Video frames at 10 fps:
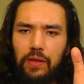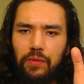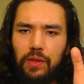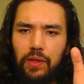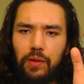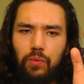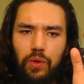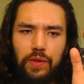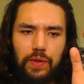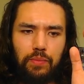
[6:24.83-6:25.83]
only like
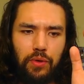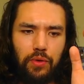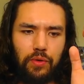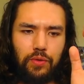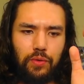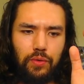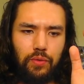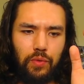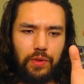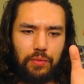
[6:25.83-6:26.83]
once per
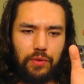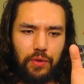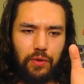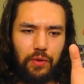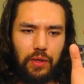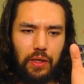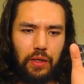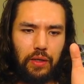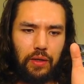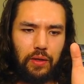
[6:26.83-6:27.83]
duel, once per turn?
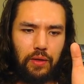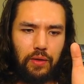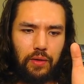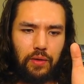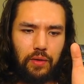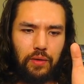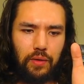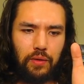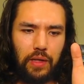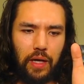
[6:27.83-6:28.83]

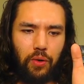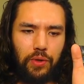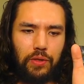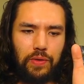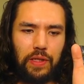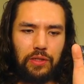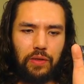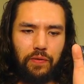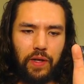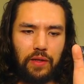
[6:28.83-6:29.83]
Yeah, only use
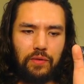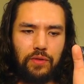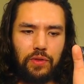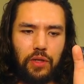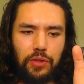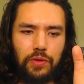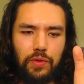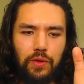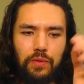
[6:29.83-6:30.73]
each effect of Destruction Swords and